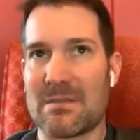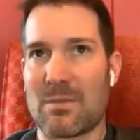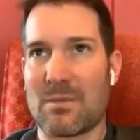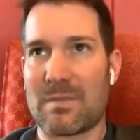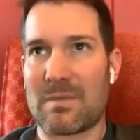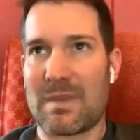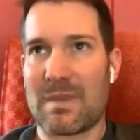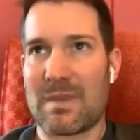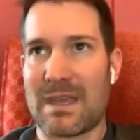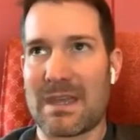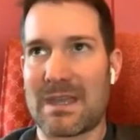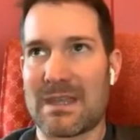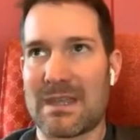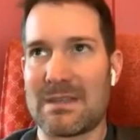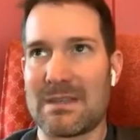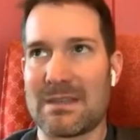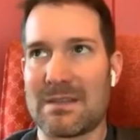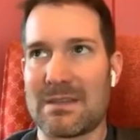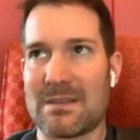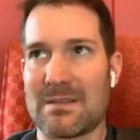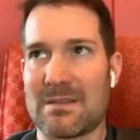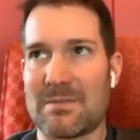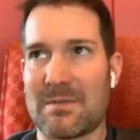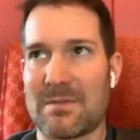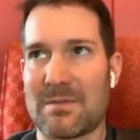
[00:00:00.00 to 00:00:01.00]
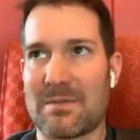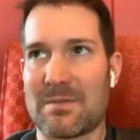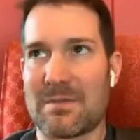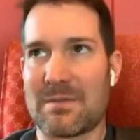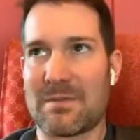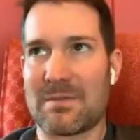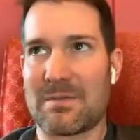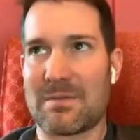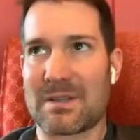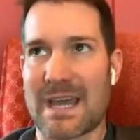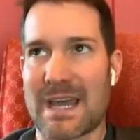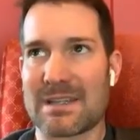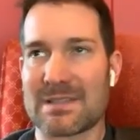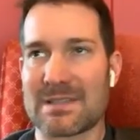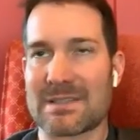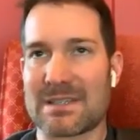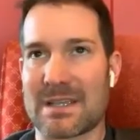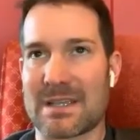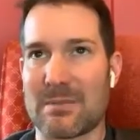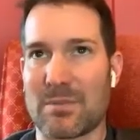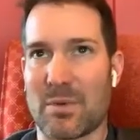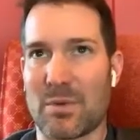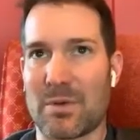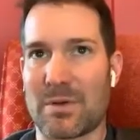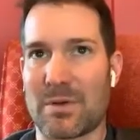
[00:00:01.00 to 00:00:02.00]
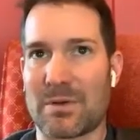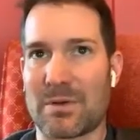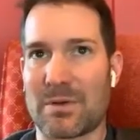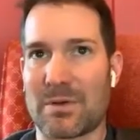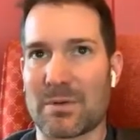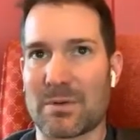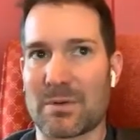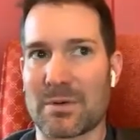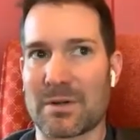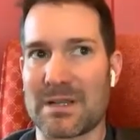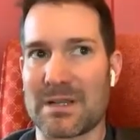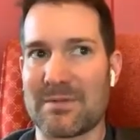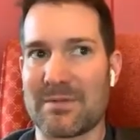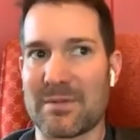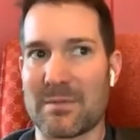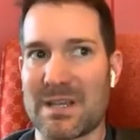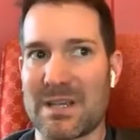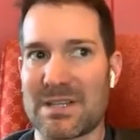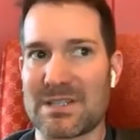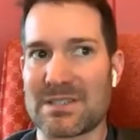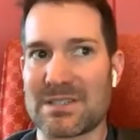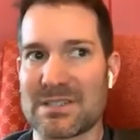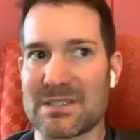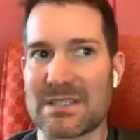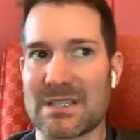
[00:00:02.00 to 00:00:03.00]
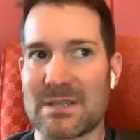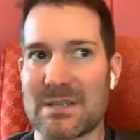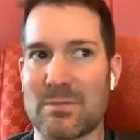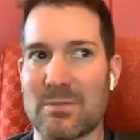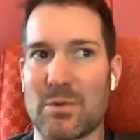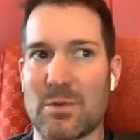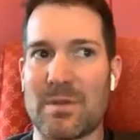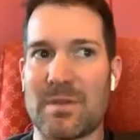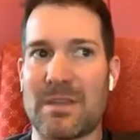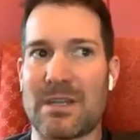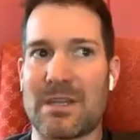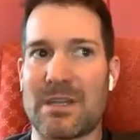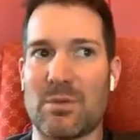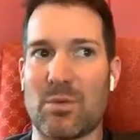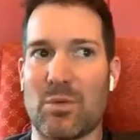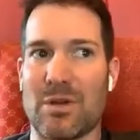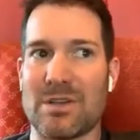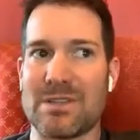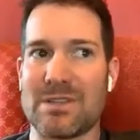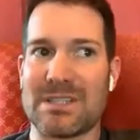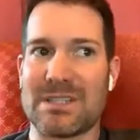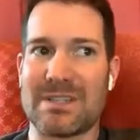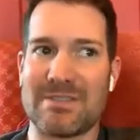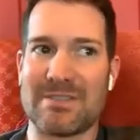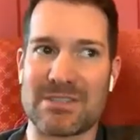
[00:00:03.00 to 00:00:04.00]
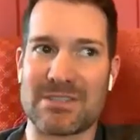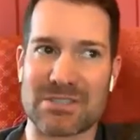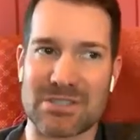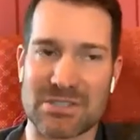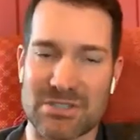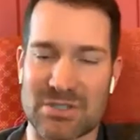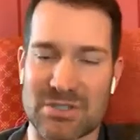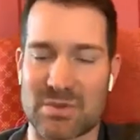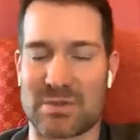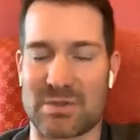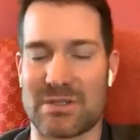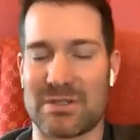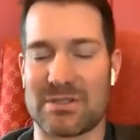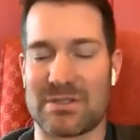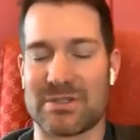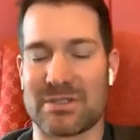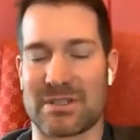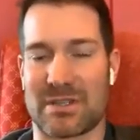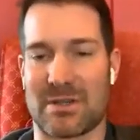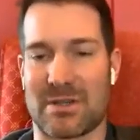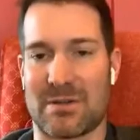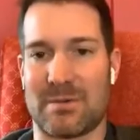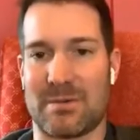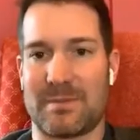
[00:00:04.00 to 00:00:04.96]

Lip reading: than from a data standpoint or an information standpoint than it was even just 2 years ago.